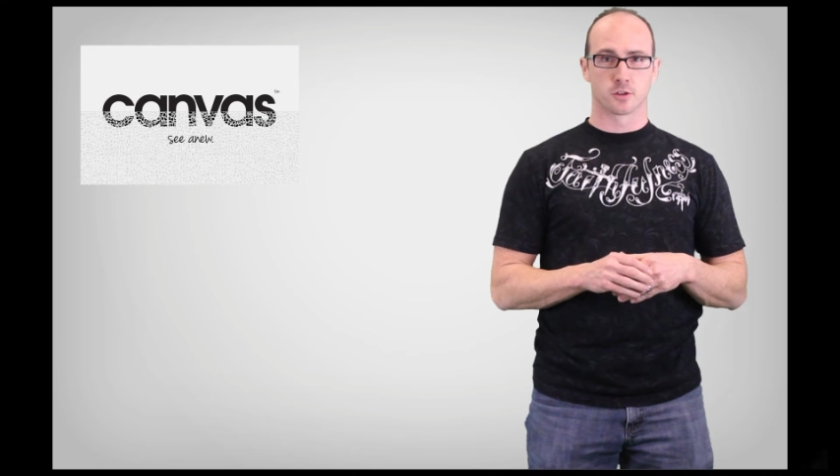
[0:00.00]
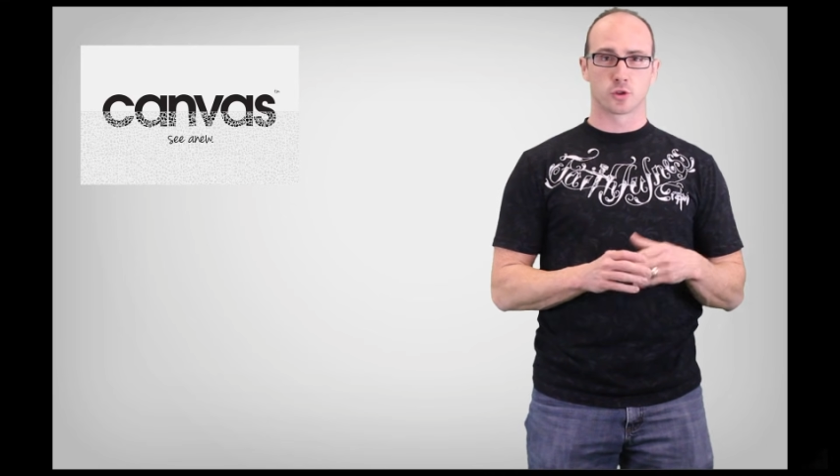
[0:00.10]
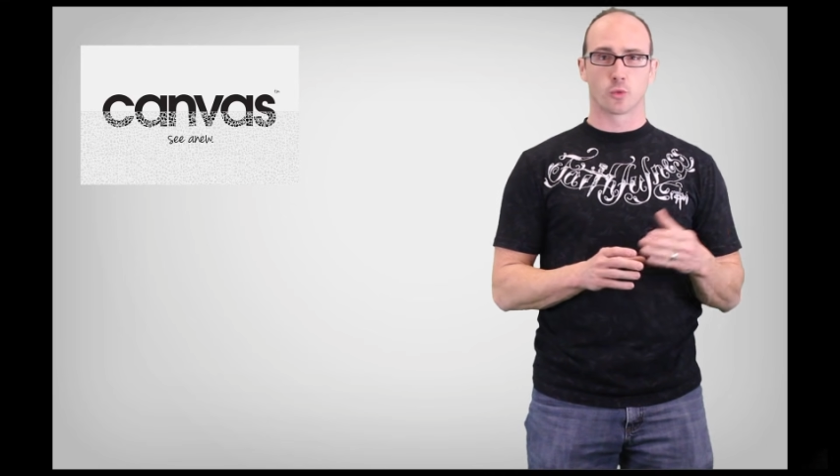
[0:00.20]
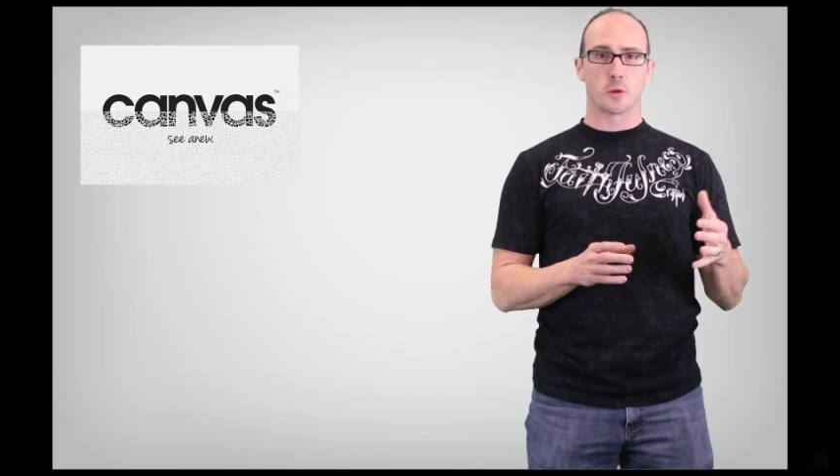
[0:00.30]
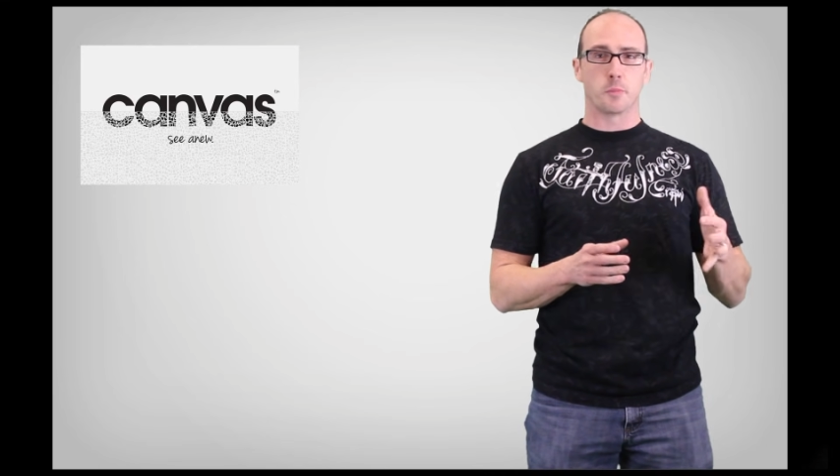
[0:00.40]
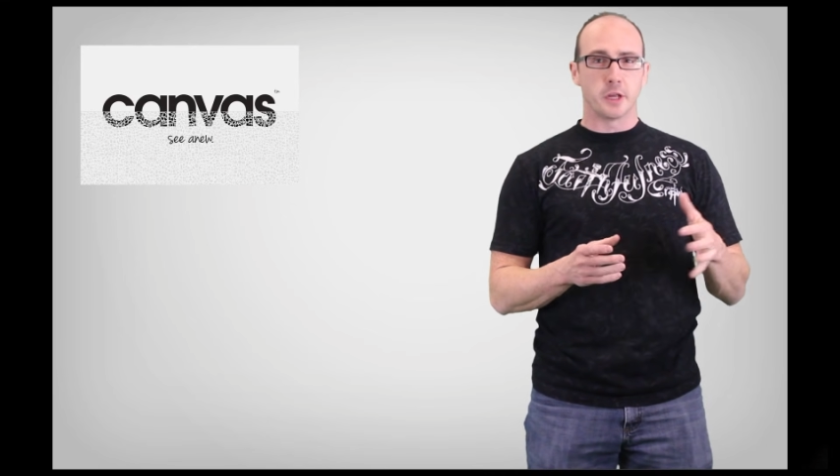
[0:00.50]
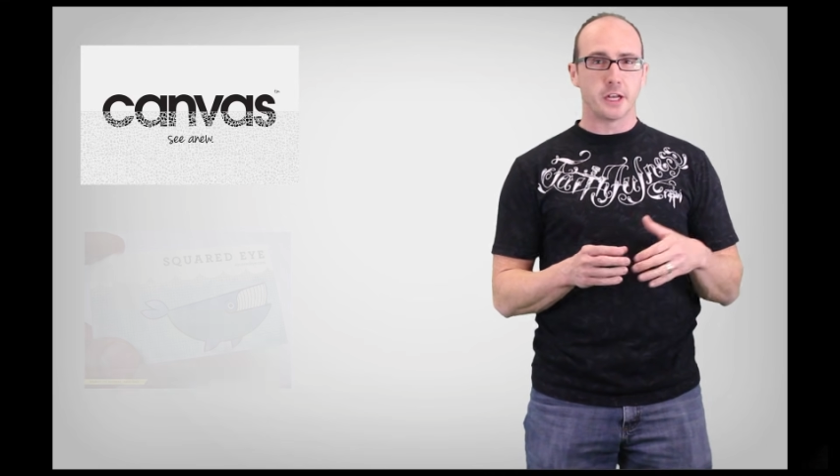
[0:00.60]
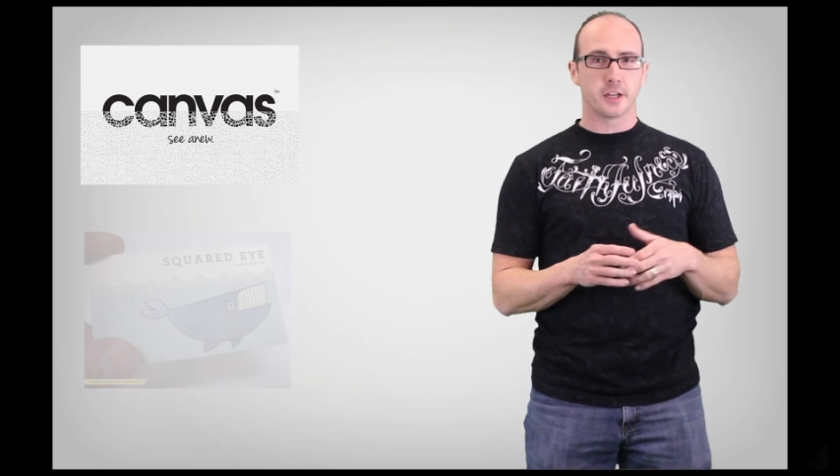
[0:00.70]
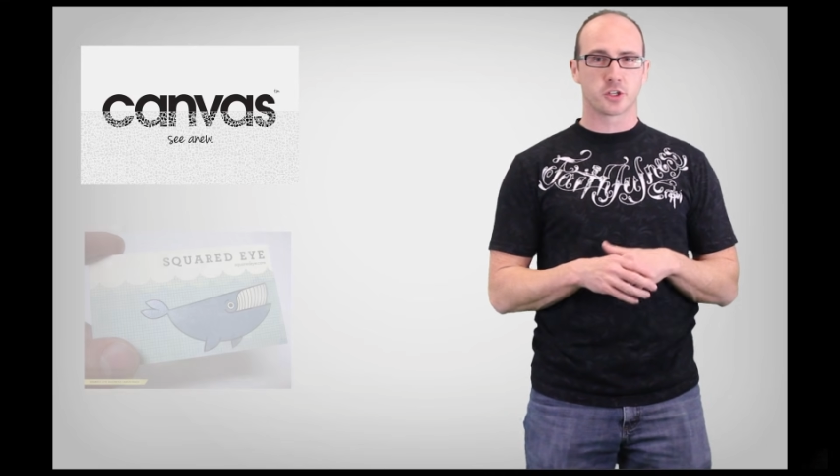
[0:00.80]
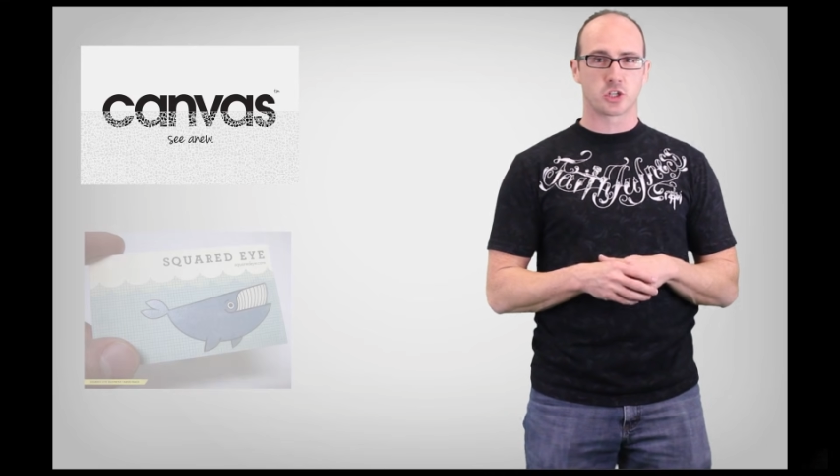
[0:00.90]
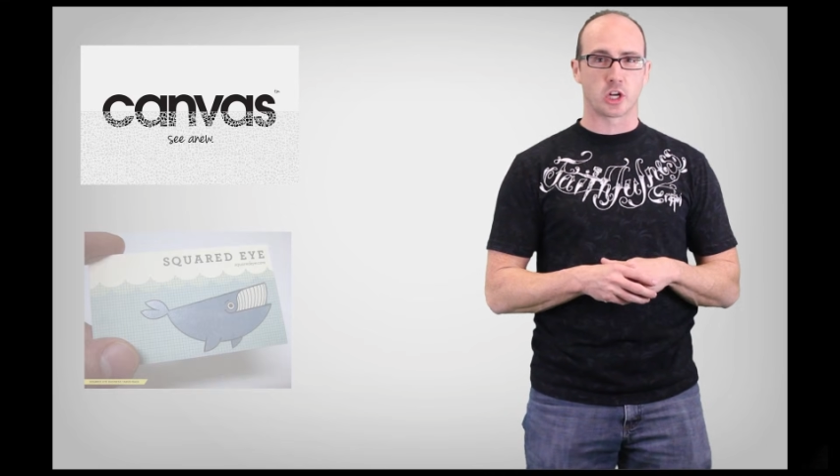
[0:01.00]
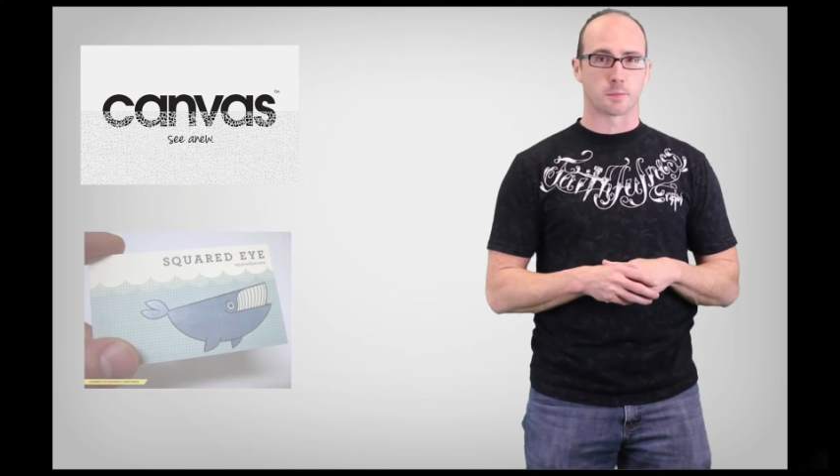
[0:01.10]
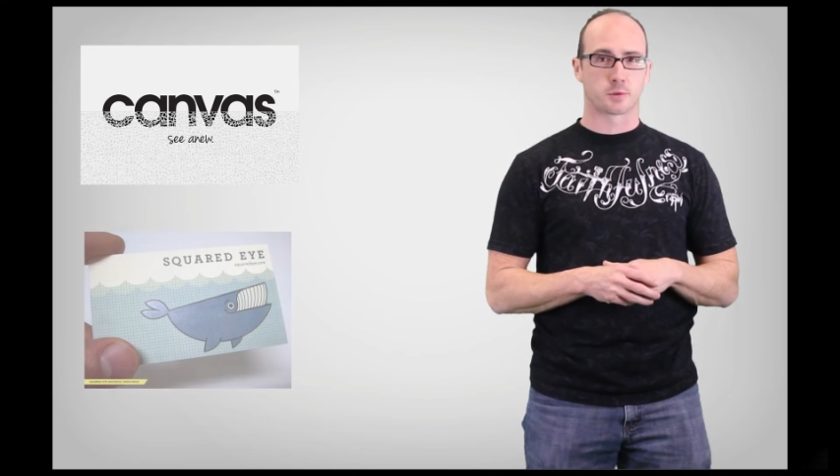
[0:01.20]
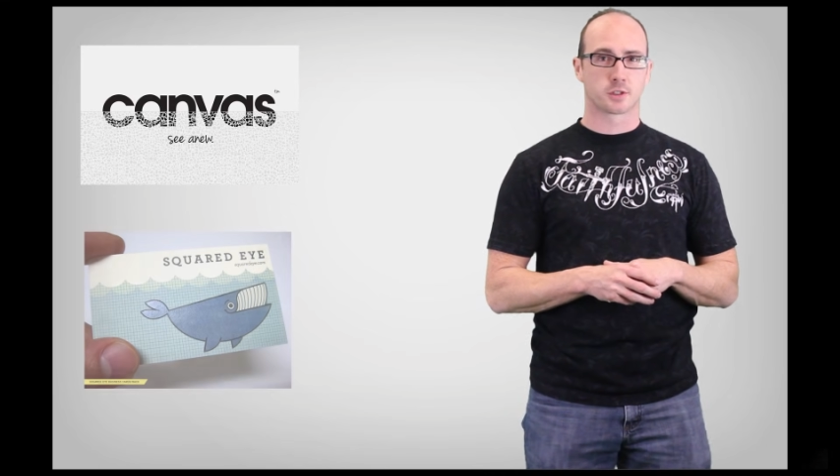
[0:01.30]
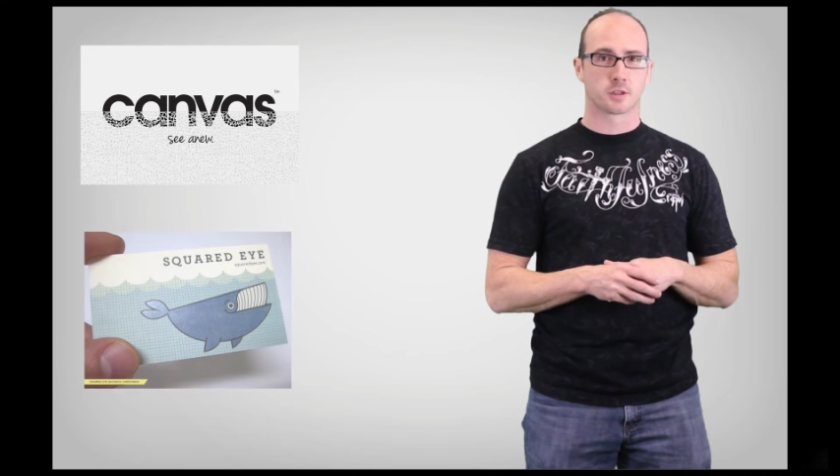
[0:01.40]
so repeating
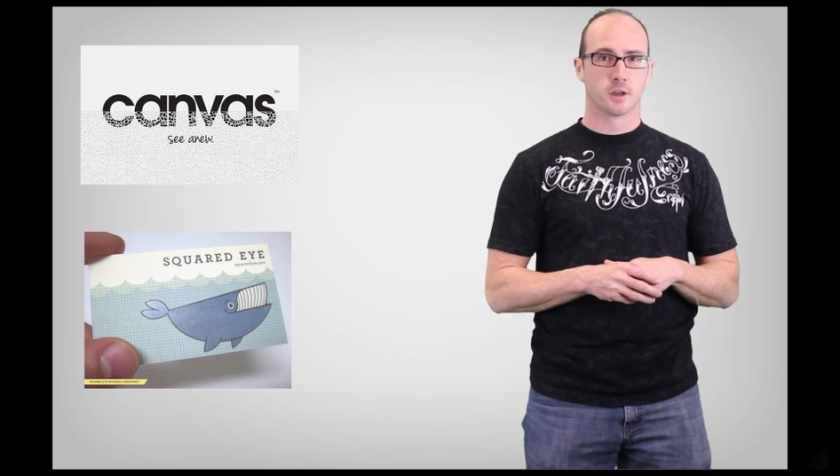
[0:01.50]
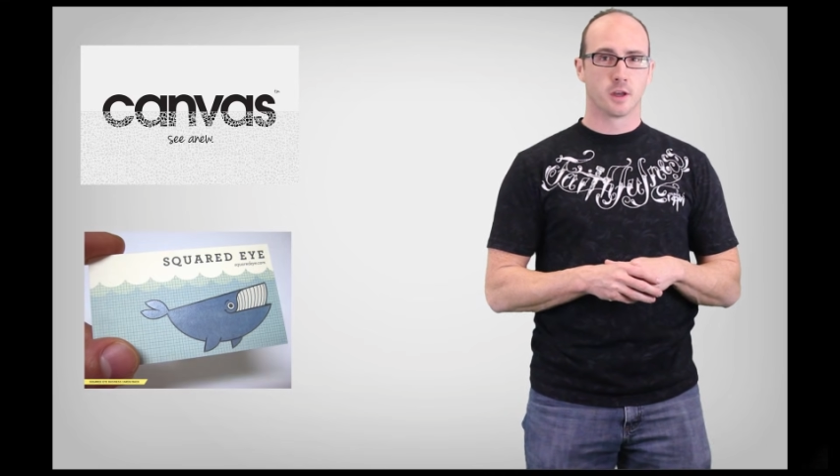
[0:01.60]
shapes,